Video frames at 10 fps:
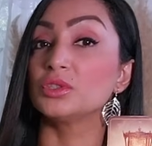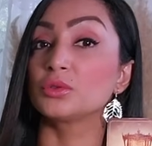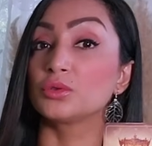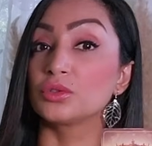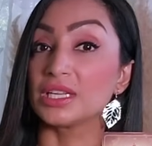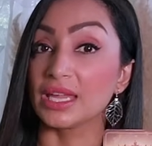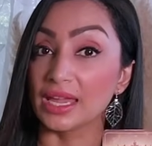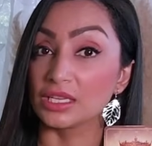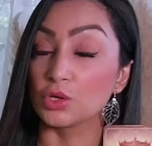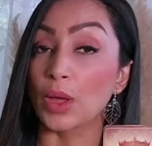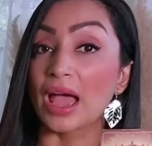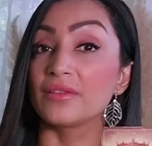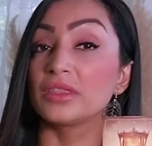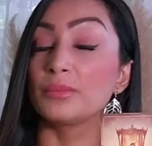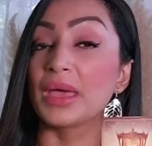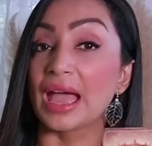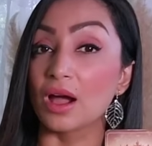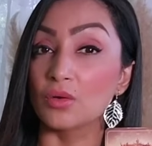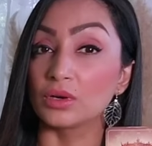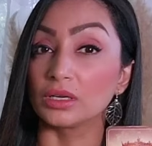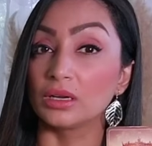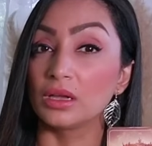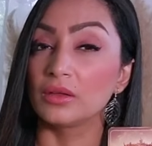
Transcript: to create. You have the power.